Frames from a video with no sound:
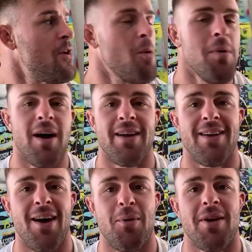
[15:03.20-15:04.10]
No,
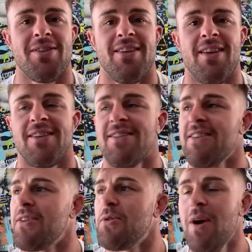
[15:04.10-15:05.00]
but I want to say
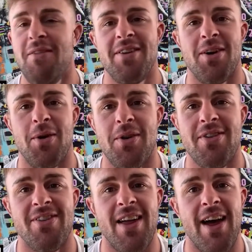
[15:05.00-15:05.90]
this. You ever
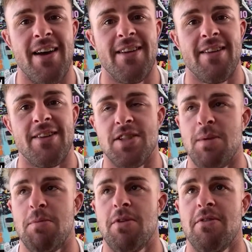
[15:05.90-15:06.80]
notice that
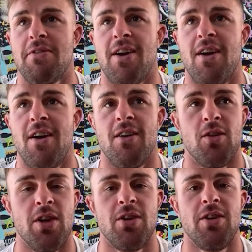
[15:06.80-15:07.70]
Jimmie Rivera
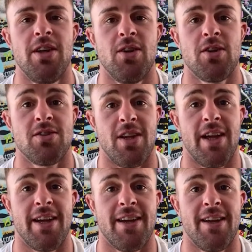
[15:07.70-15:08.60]
literally looks
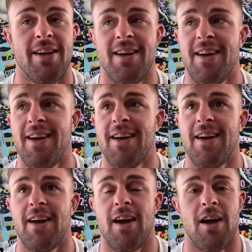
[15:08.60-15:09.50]
like
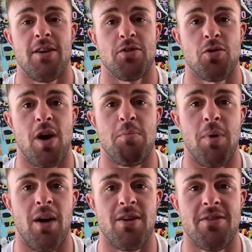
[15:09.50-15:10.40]

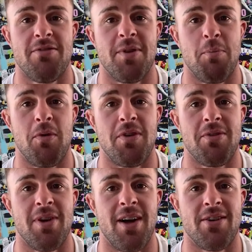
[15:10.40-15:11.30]
Gerard Butler from the movie
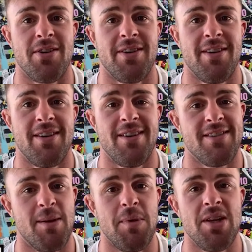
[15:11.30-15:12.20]
300?
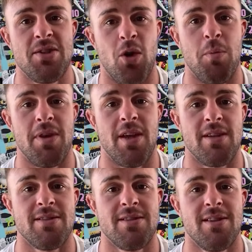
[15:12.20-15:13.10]
Somebody told me
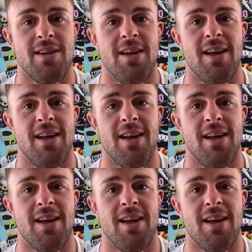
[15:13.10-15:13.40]
this.